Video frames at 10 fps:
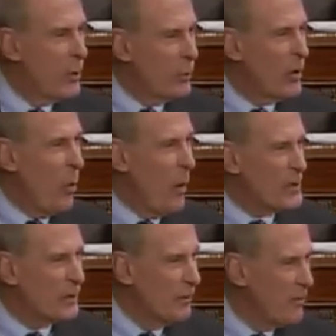
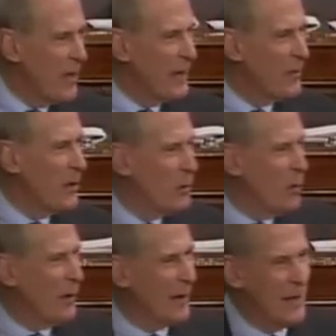request of then the
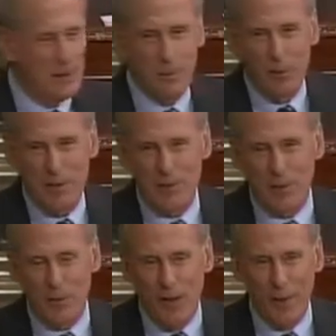newly elected
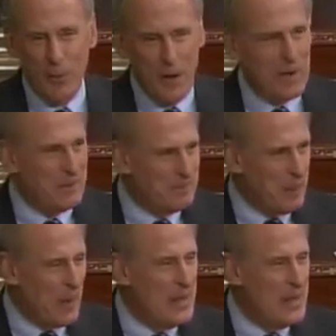President Ronald Reagan,